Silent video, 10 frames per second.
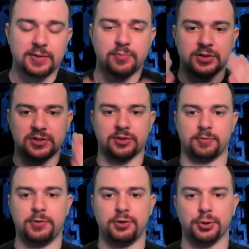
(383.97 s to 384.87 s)
puts in the
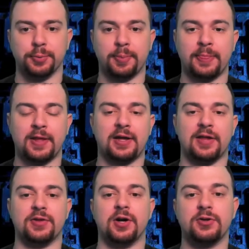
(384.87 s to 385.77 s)
computer, and
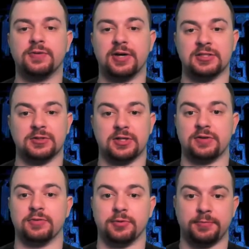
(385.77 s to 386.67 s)
then other devices take
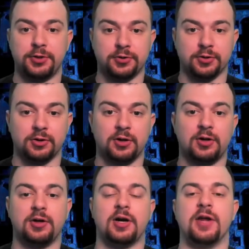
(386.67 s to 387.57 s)
it from the computer,
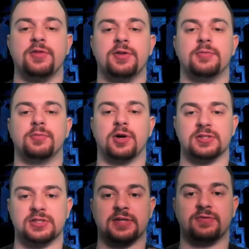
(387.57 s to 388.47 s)
and then
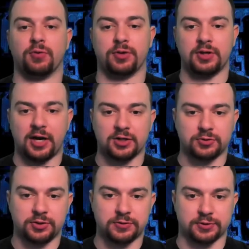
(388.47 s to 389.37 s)
process that for the actual
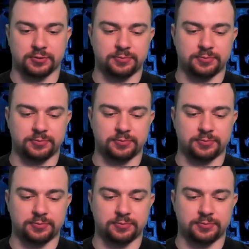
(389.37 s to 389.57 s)
user.